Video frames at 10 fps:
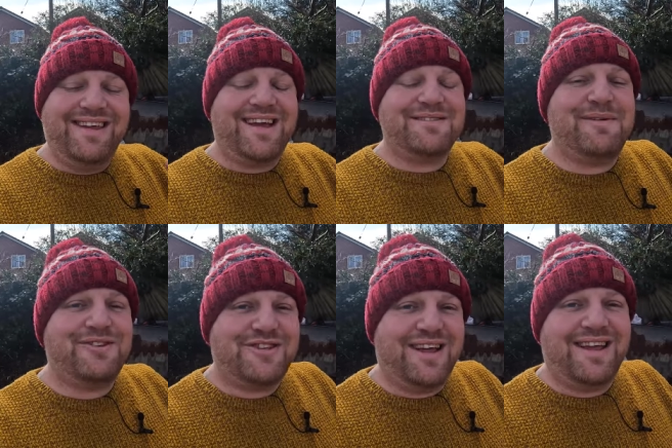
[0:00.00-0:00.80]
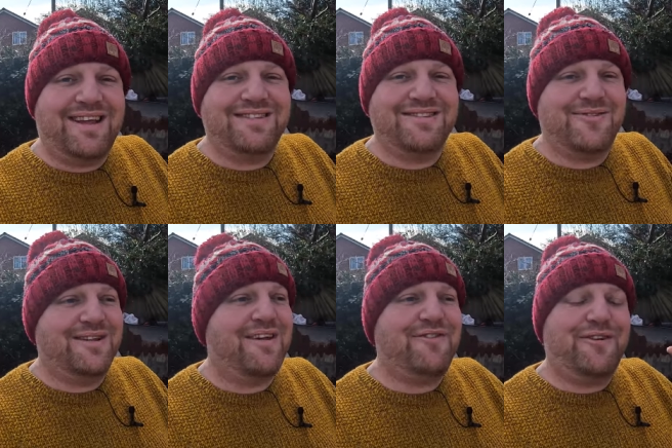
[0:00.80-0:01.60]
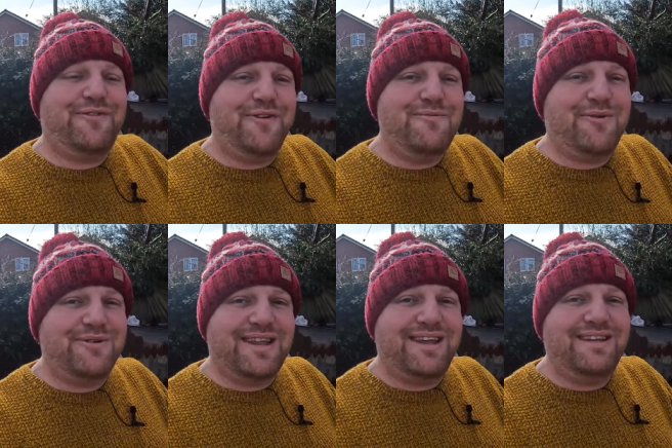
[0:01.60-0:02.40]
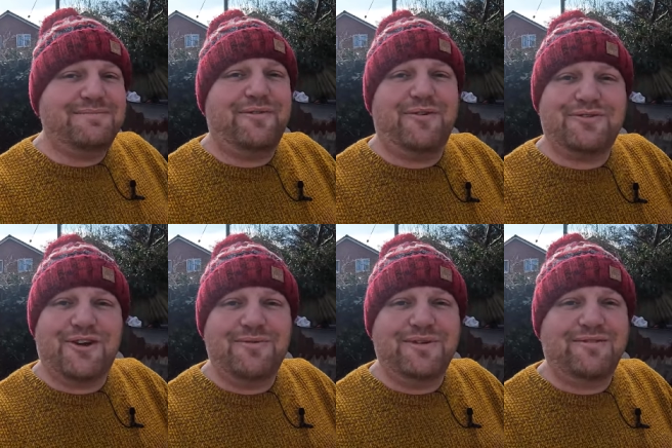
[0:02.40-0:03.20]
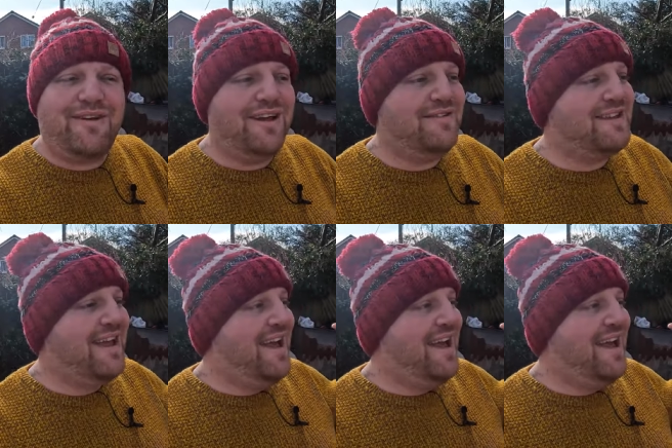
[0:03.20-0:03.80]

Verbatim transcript: get as much as I can going. I've got a few more days before Tony arrives